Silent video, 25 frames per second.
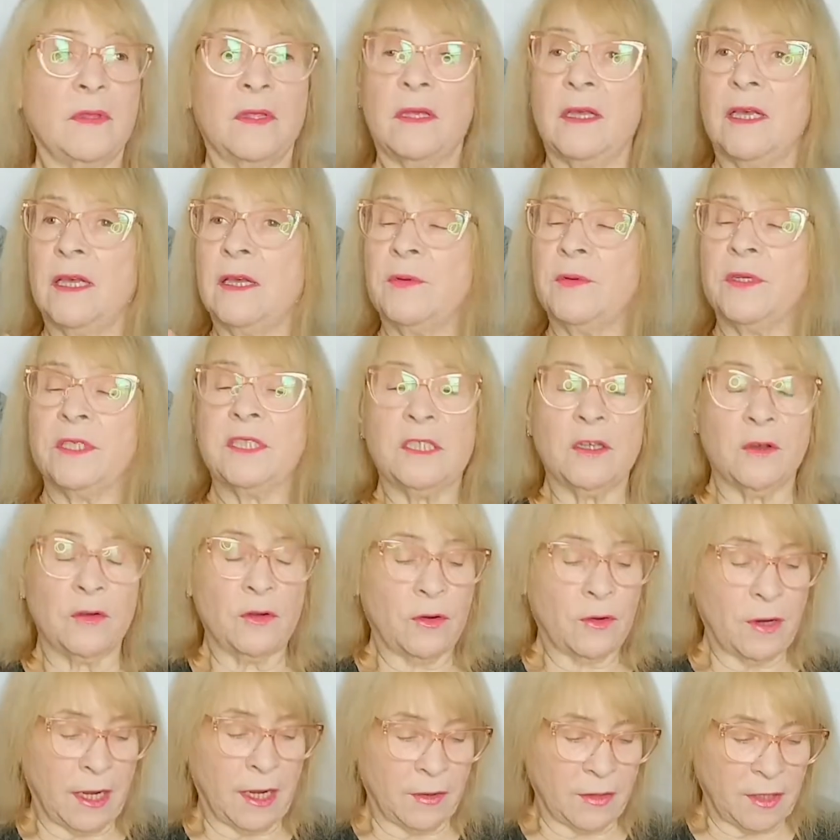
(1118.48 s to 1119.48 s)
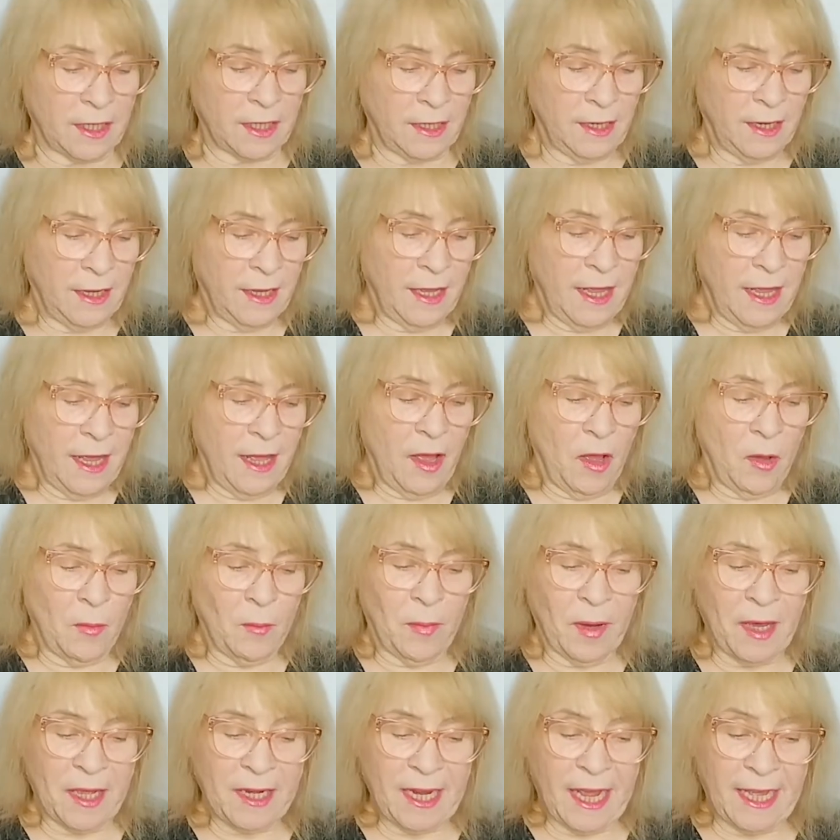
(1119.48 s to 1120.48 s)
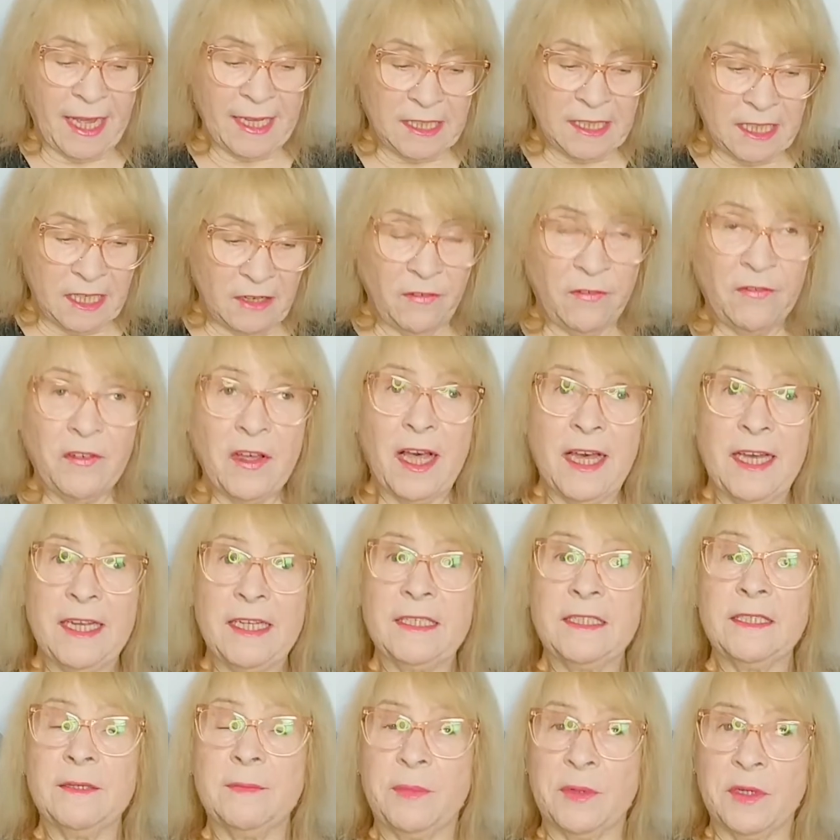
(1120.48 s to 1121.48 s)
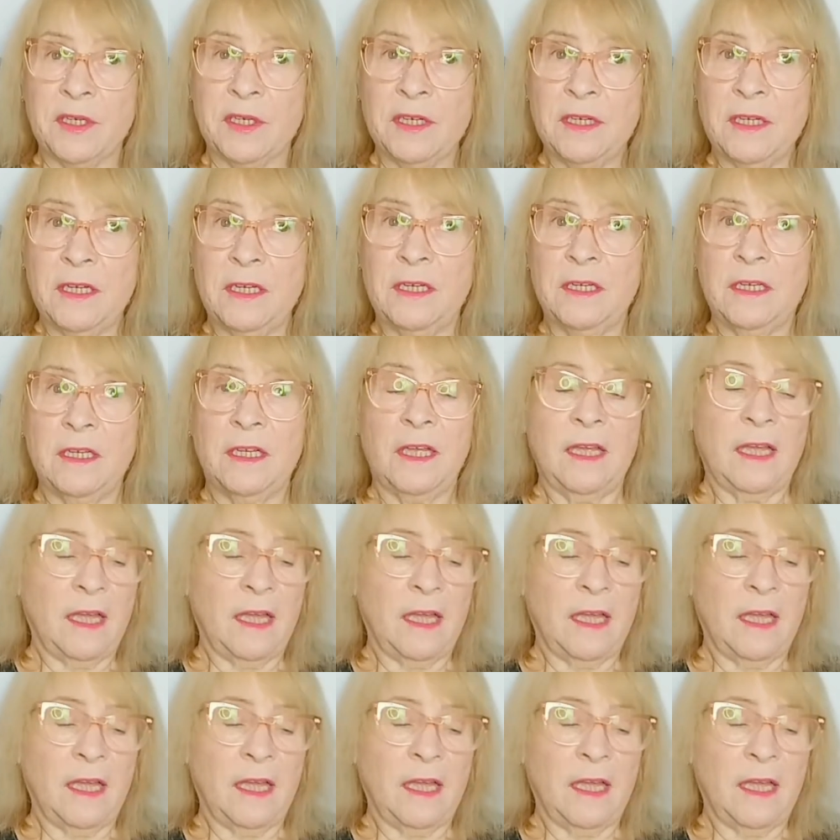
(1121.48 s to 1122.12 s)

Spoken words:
it was so crowded. But I did find a book.